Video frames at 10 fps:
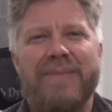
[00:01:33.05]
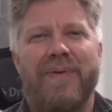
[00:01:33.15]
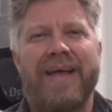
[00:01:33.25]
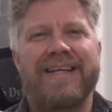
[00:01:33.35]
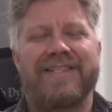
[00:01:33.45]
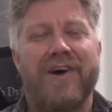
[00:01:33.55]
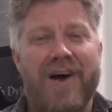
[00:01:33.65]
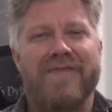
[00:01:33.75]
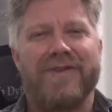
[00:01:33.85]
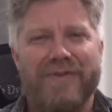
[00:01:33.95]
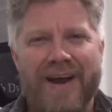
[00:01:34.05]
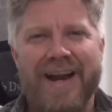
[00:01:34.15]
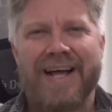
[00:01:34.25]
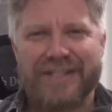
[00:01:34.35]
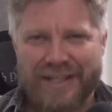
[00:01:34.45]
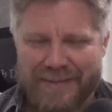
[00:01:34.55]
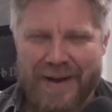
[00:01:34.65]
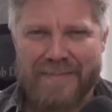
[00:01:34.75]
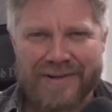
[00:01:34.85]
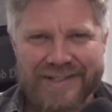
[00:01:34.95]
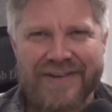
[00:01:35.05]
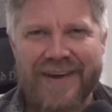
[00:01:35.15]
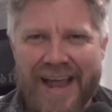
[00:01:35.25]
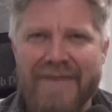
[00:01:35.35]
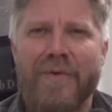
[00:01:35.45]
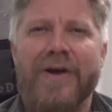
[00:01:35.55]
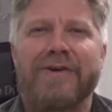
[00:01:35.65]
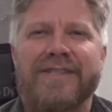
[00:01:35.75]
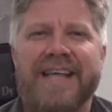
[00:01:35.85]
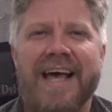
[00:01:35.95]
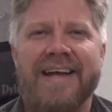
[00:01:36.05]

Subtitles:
played guitar for the Red Hot Chili Peppers. Okay, everyone knows that.